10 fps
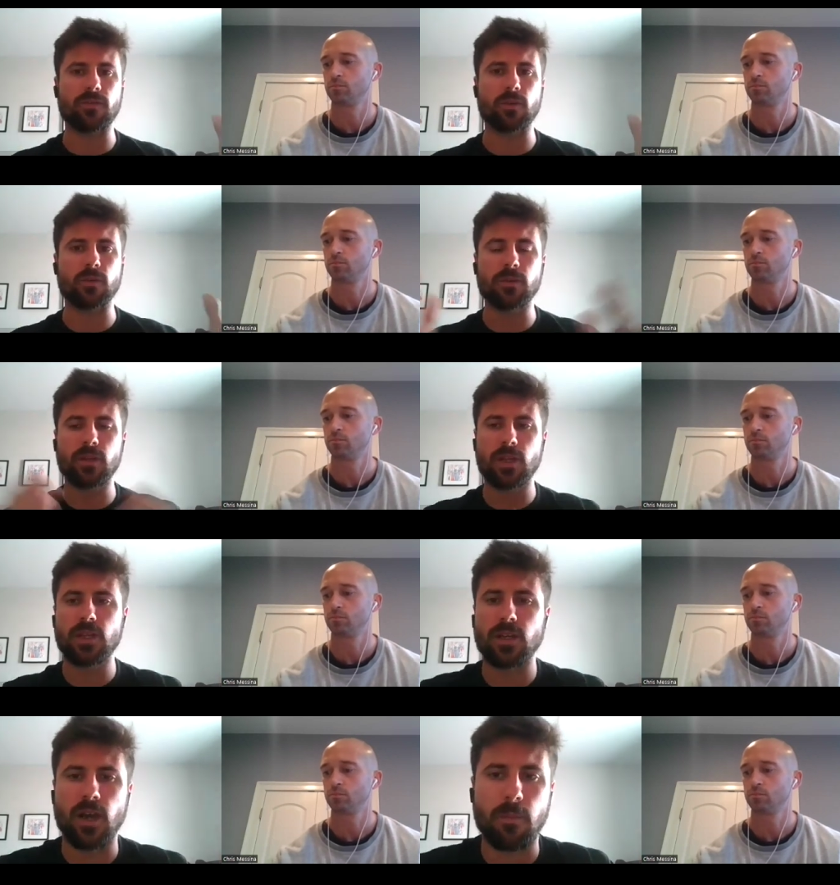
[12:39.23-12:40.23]
Speaker 1: view
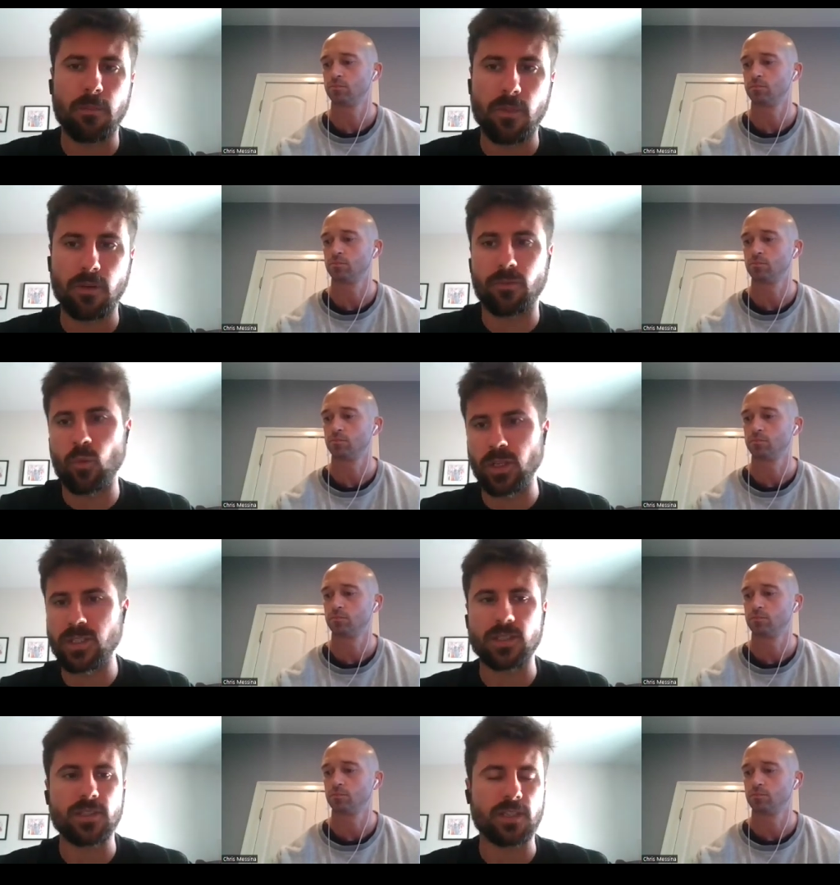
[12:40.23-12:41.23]
um, of what
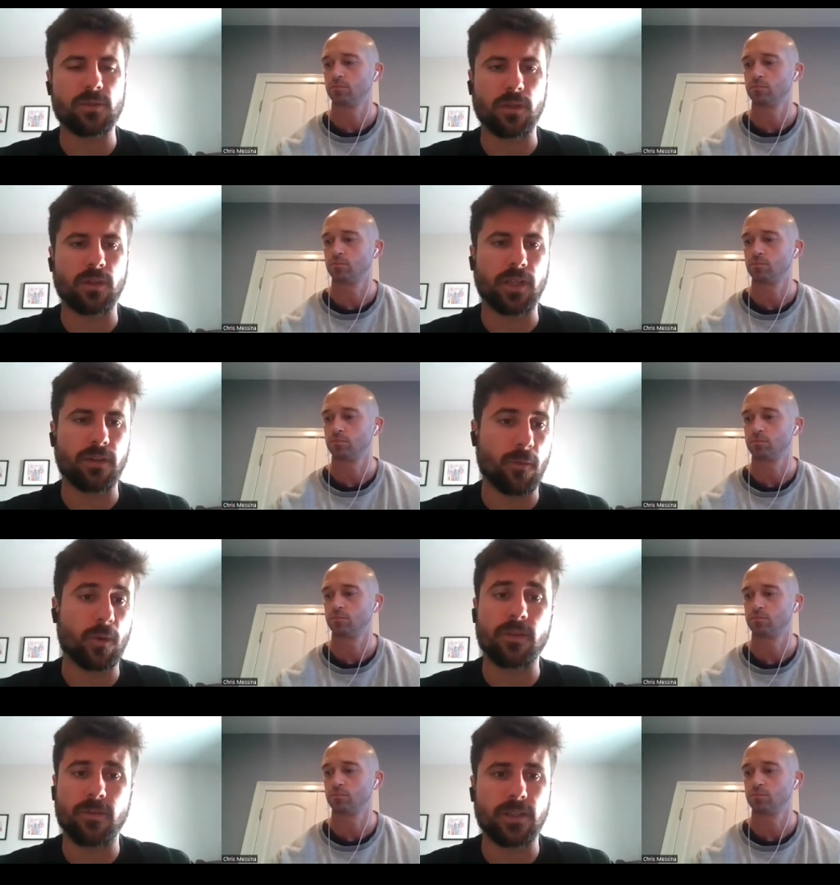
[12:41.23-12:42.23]
success would look like for an
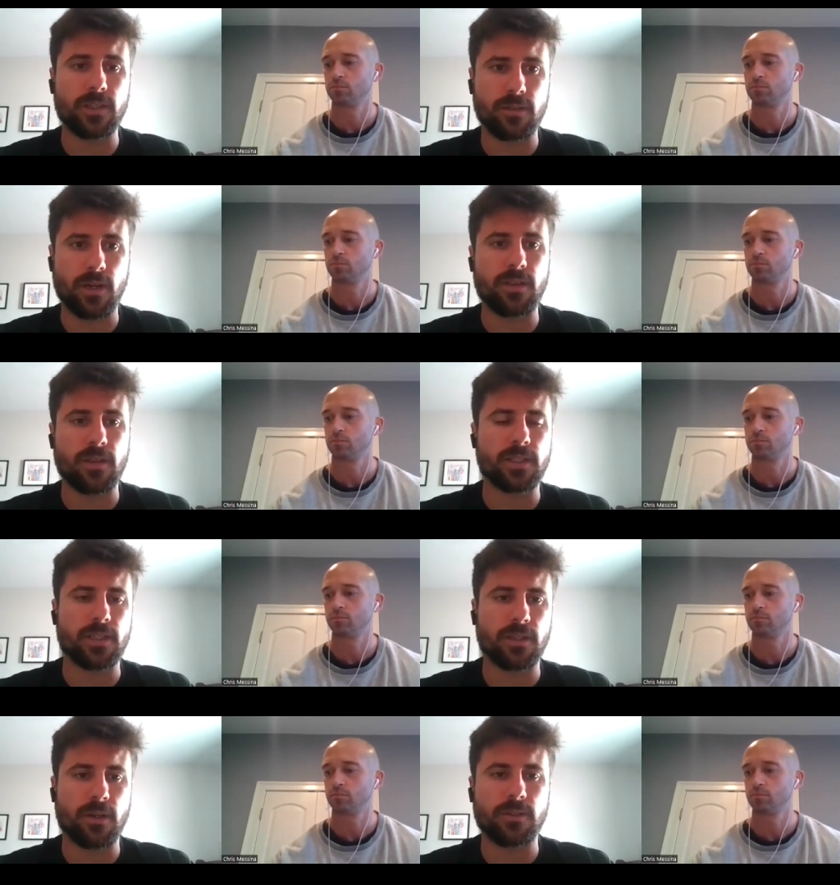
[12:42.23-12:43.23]
affiliate strength and conditioning
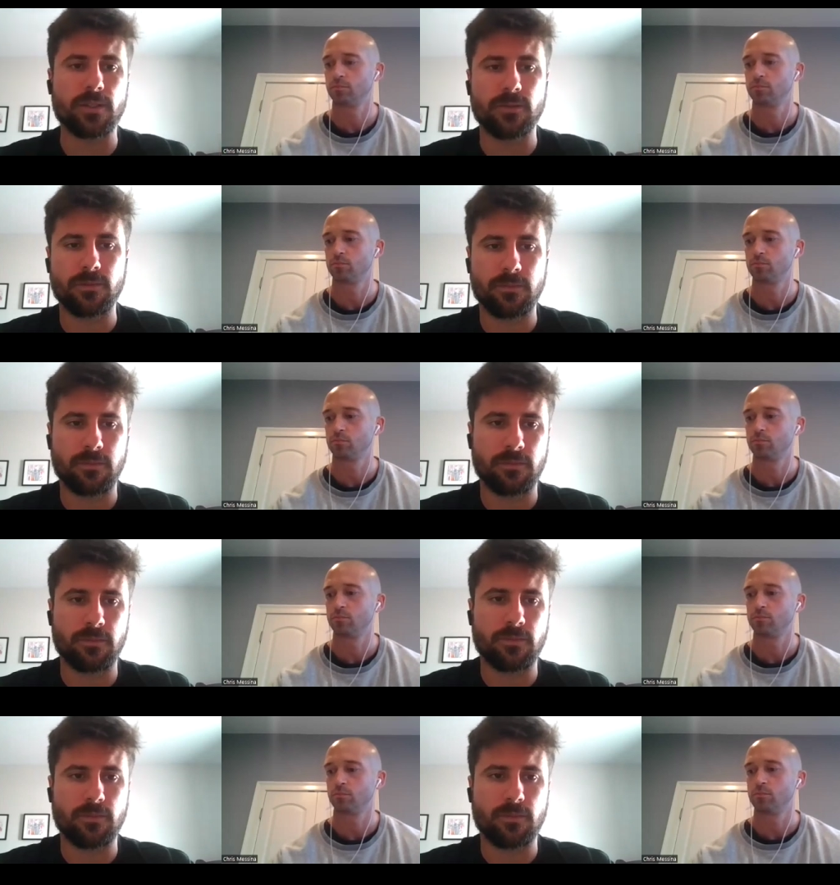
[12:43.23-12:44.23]
coach.
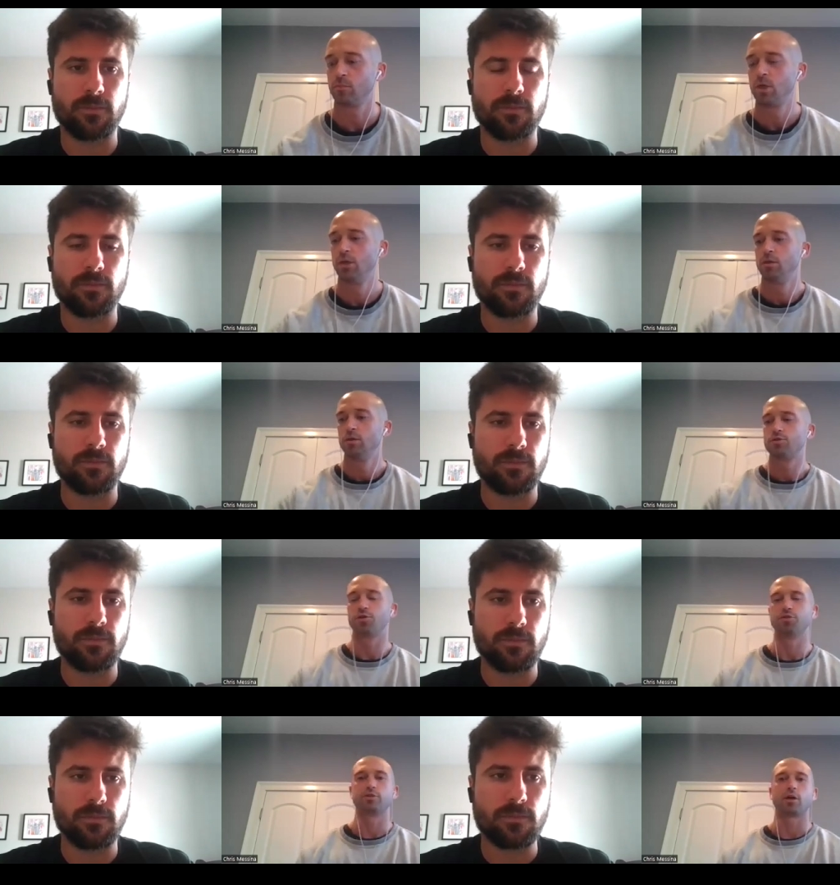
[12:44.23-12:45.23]
So
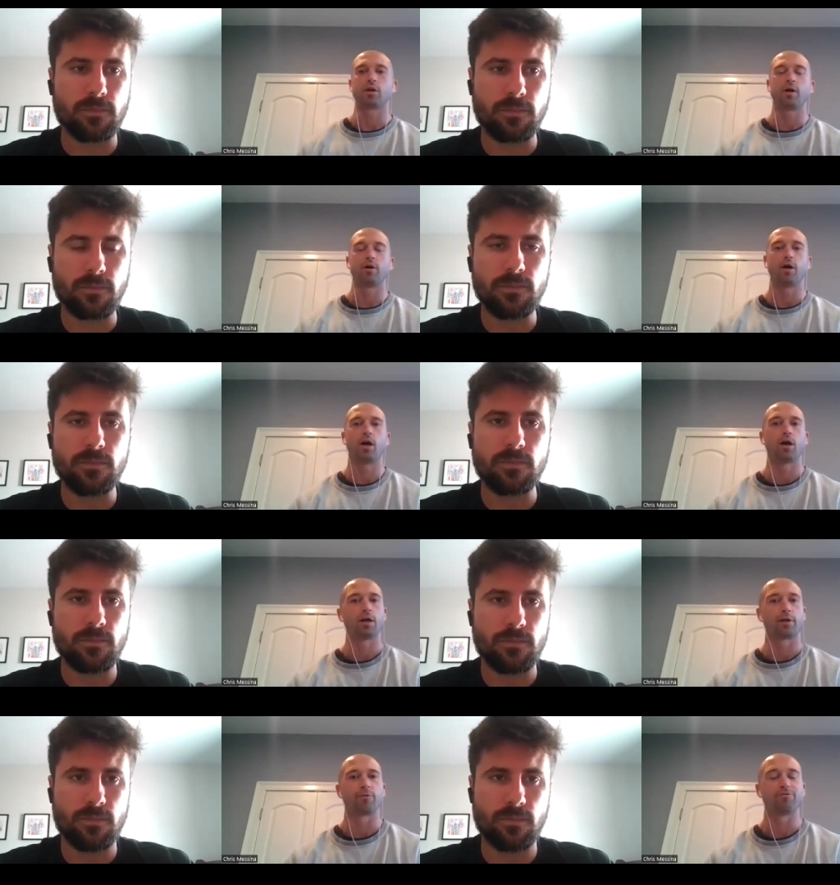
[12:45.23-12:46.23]
Speaker 2: you talk about uh,
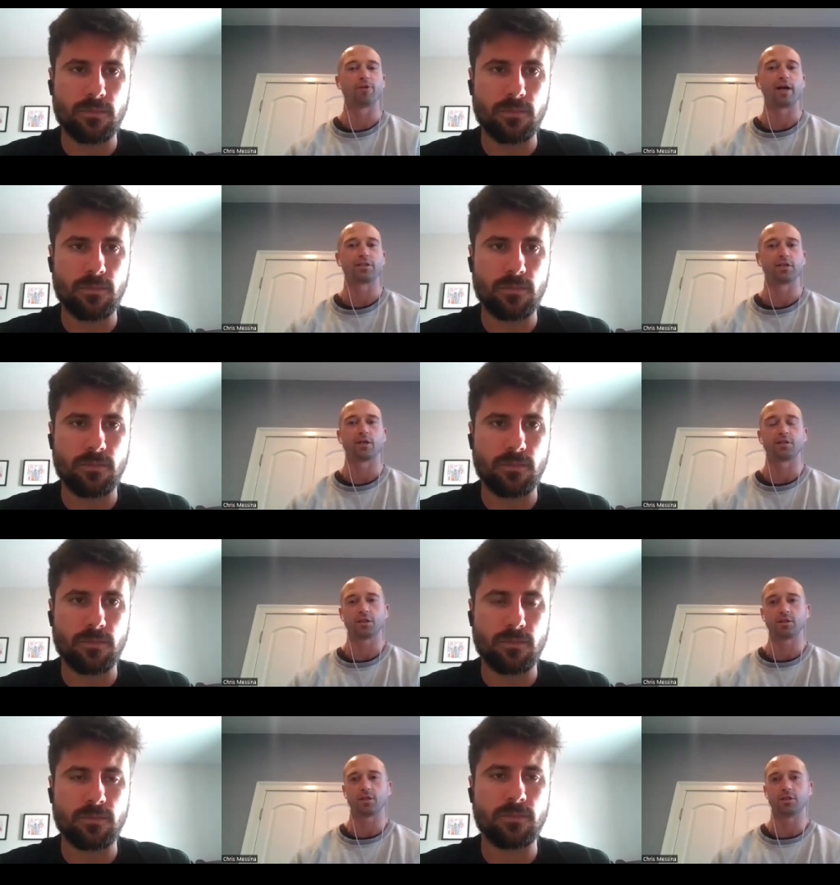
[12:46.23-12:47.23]
like reflecting on the,
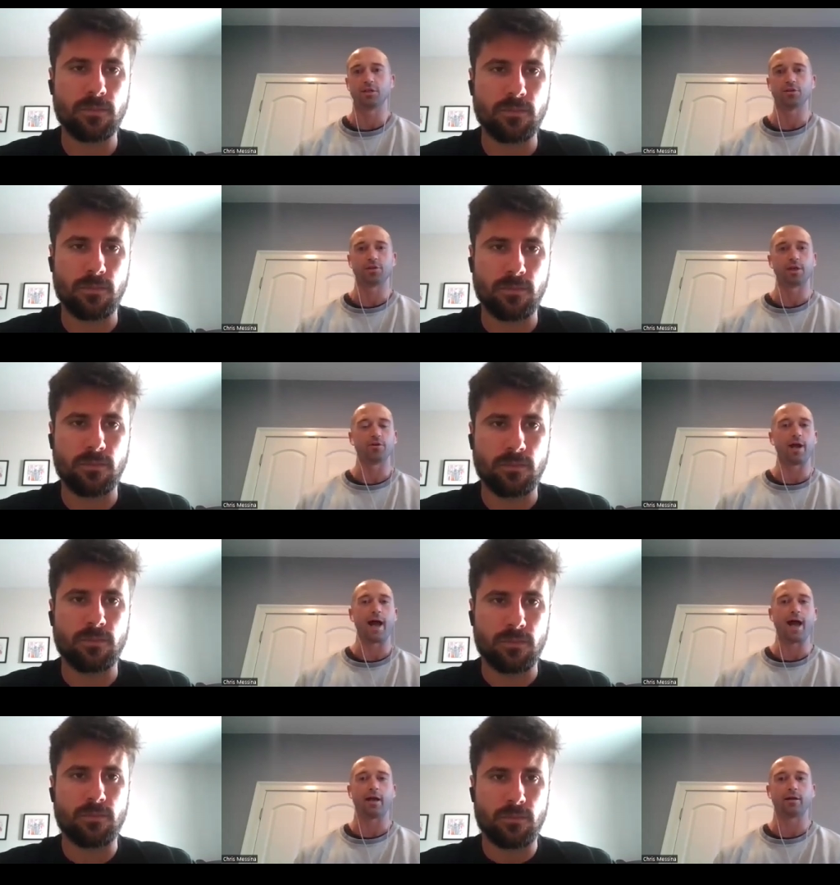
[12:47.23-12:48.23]
the year that you
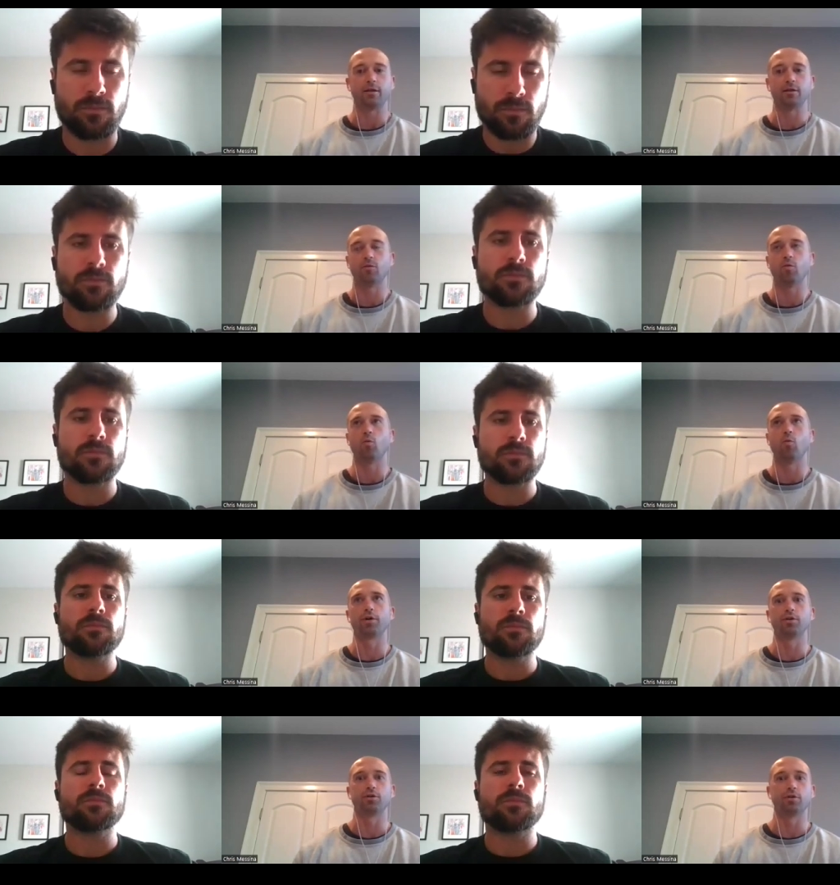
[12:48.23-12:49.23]
had. What are
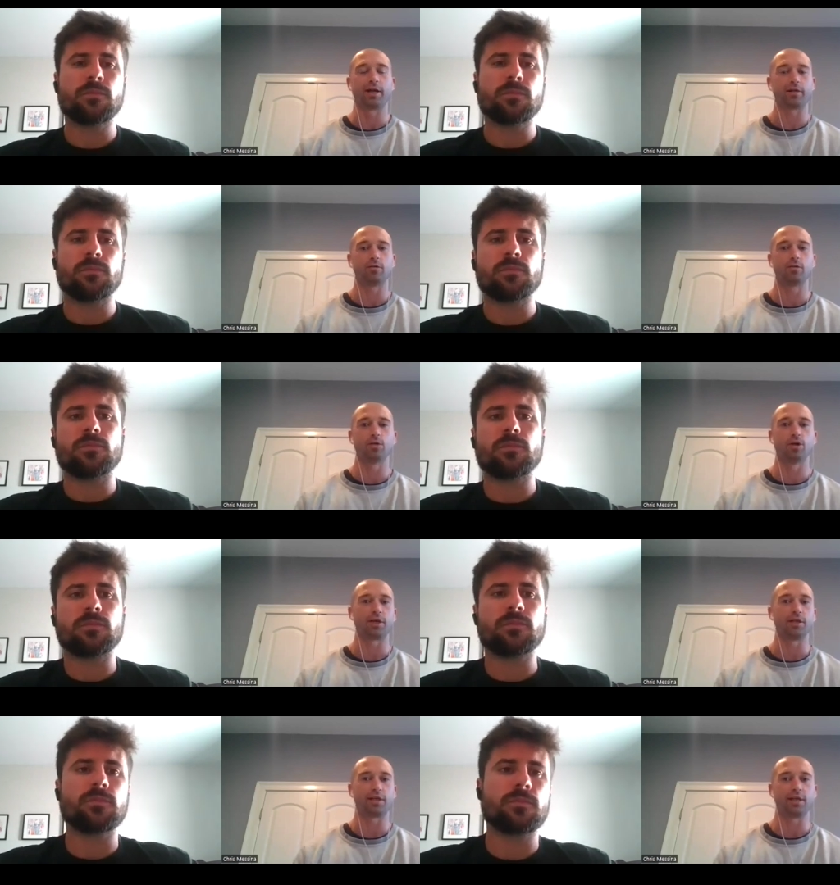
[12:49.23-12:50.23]
you like
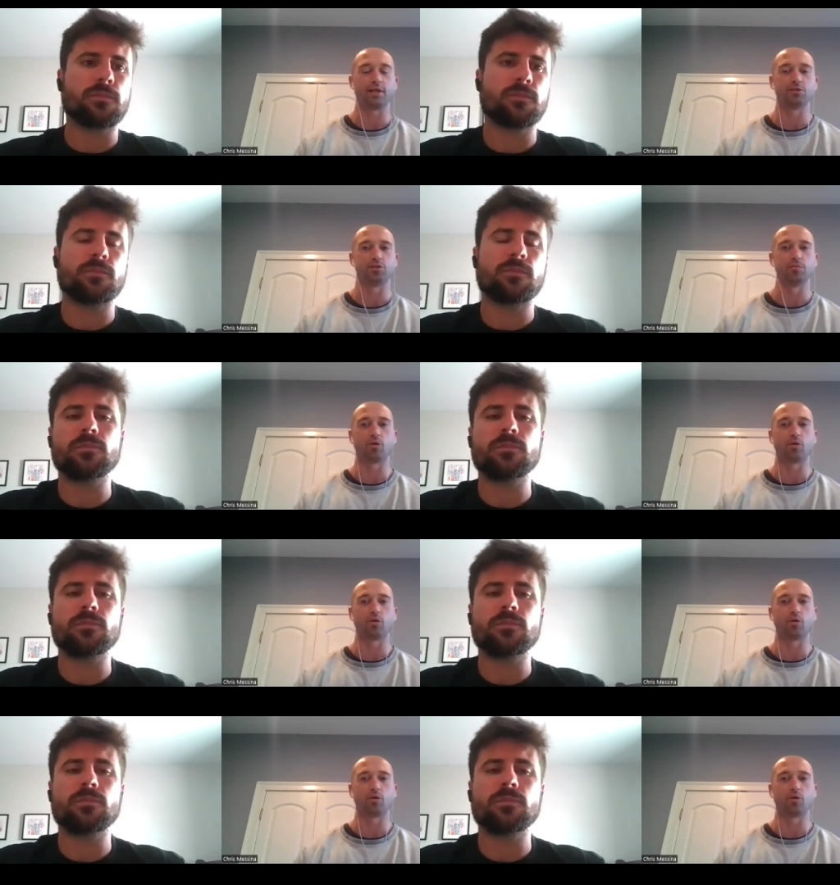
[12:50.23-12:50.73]
looking to get into